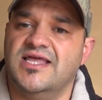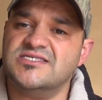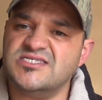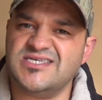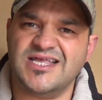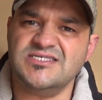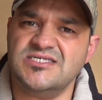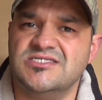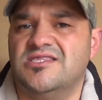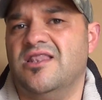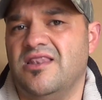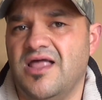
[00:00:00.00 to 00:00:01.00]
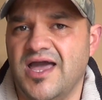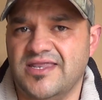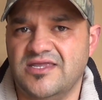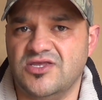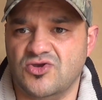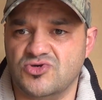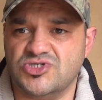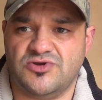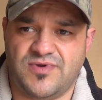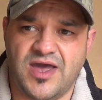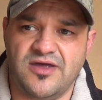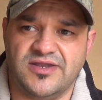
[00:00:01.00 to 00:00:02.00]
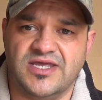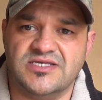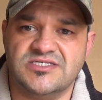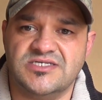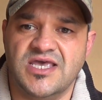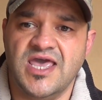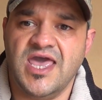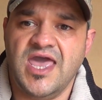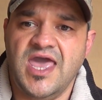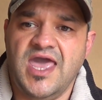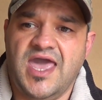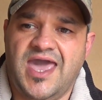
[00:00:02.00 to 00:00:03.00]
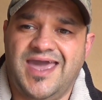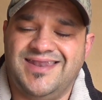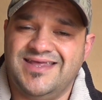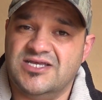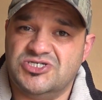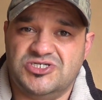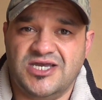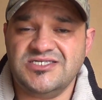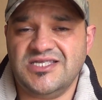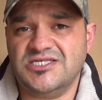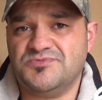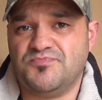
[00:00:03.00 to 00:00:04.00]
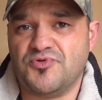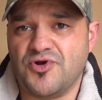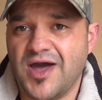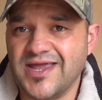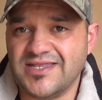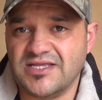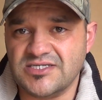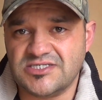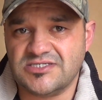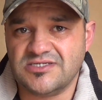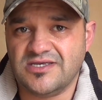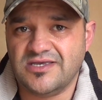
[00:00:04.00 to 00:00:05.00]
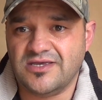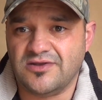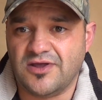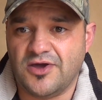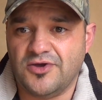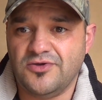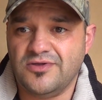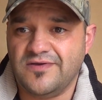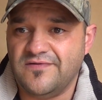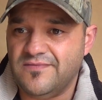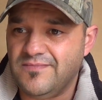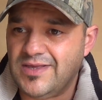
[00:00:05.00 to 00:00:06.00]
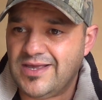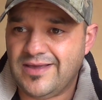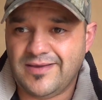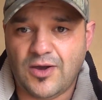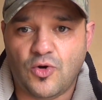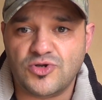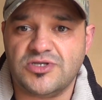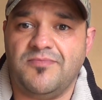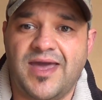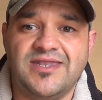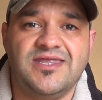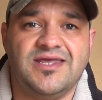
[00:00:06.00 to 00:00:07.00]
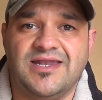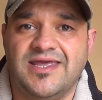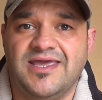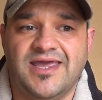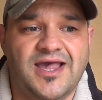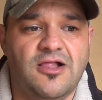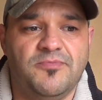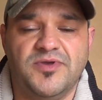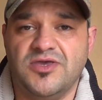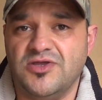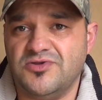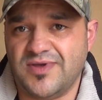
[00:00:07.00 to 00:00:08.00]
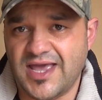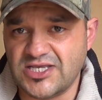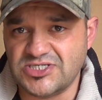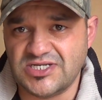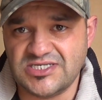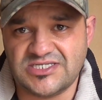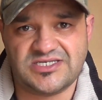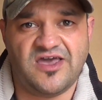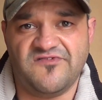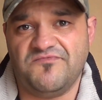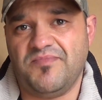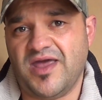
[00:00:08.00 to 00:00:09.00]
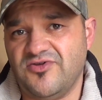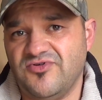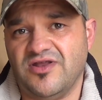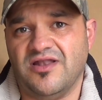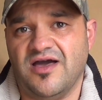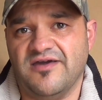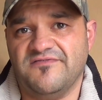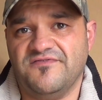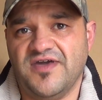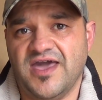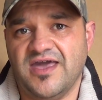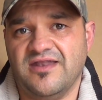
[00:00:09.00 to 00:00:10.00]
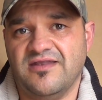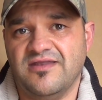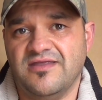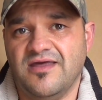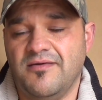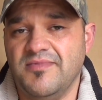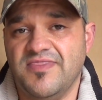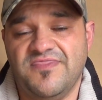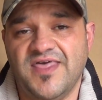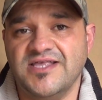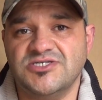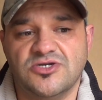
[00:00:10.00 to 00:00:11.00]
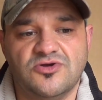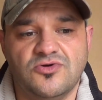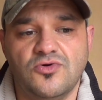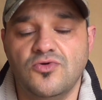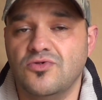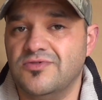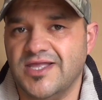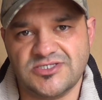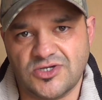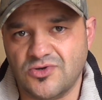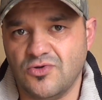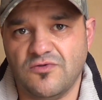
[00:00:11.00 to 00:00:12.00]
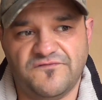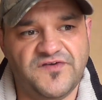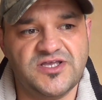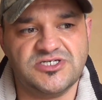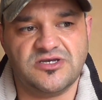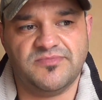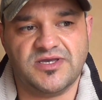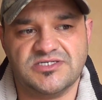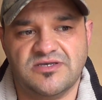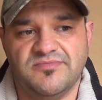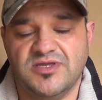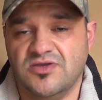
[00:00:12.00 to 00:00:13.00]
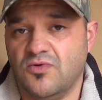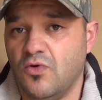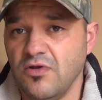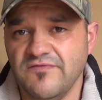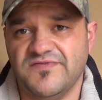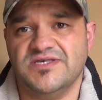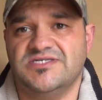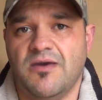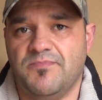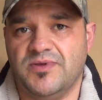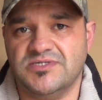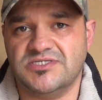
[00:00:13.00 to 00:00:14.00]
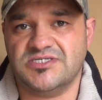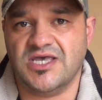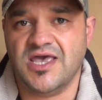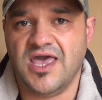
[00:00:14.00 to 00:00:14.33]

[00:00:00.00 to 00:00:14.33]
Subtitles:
senses the light in your surroundings and adjusts its brightness, automatically helping you to actually save battery life. And I mean, that's a cool feature, because I mean, all of this happens